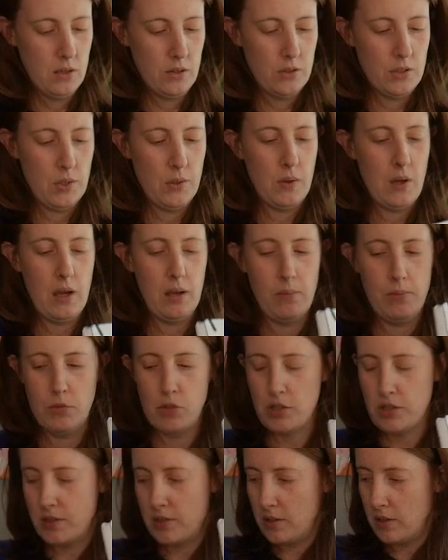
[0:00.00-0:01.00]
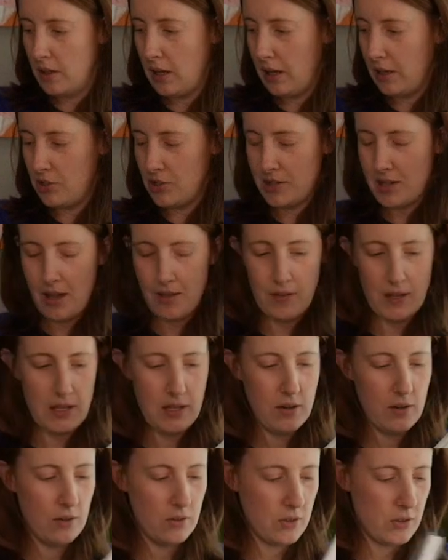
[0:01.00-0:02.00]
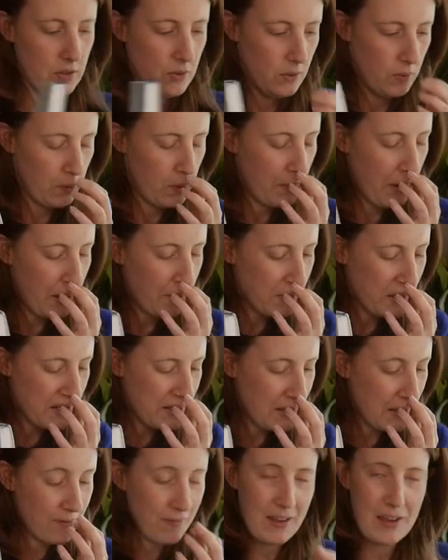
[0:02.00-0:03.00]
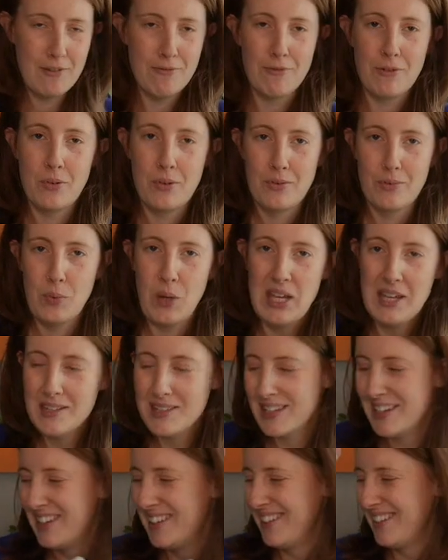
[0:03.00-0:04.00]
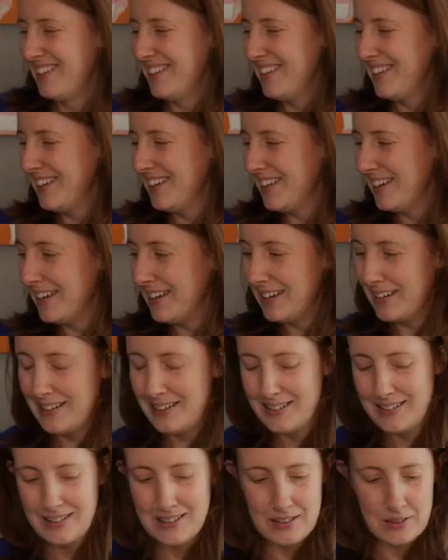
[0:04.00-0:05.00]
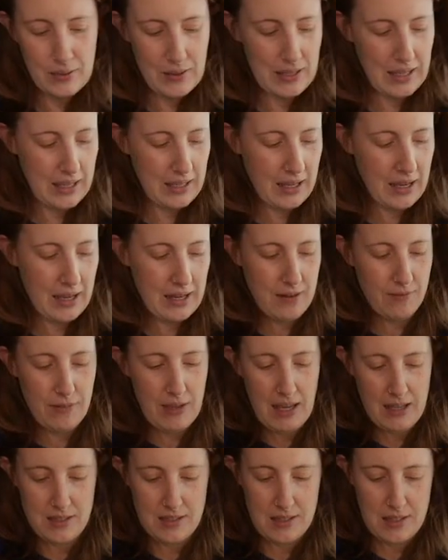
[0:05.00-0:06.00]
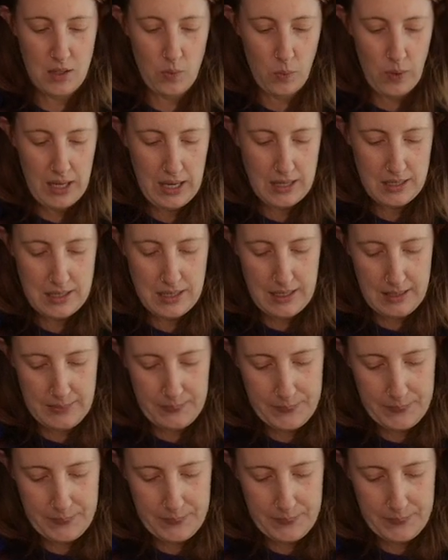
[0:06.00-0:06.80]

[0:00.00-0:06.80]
So I just have it here to remind myself and for weight. So I can kind of guess the weight.